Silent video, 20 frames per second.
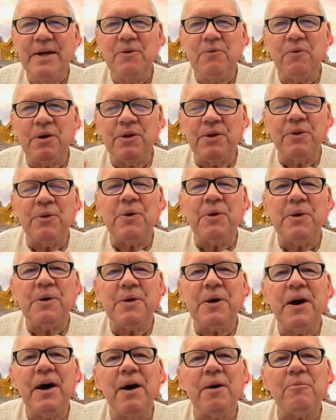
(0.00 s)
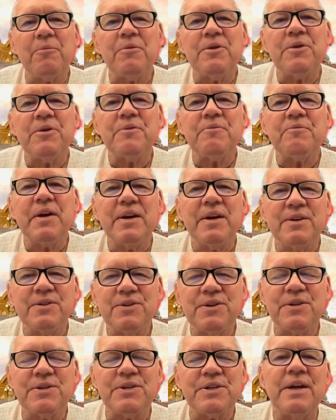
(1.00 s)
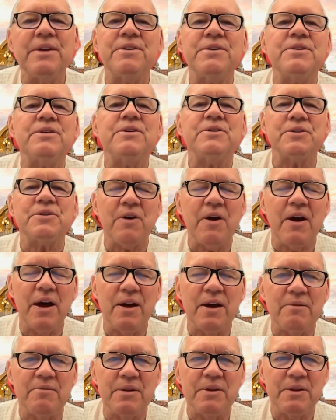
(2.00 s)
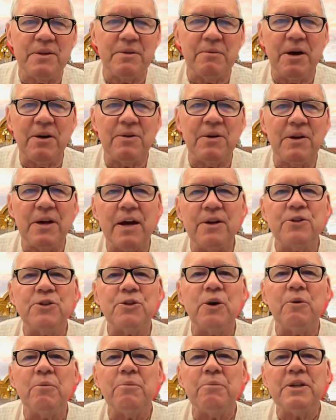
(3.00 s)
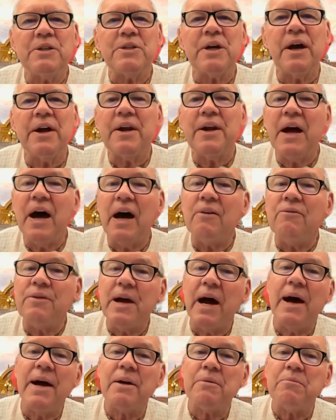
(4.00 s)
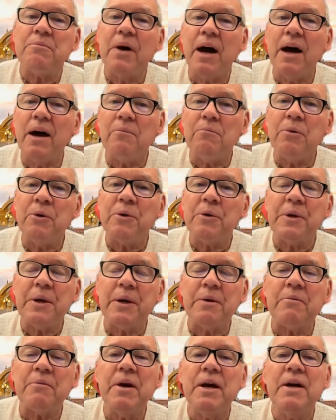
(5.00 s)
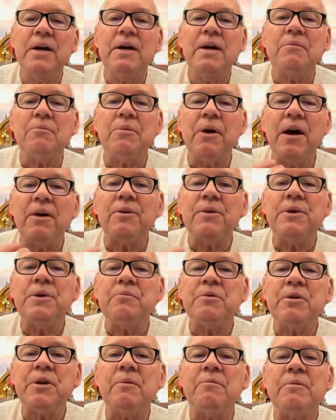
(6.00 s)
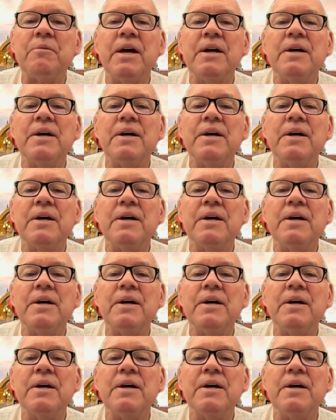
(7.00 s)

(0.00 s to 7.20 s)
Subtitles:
When the Lord comes, his descent is described in the Bhagavad Gita. Ajopishan avyayatma abhutanam pragadim sham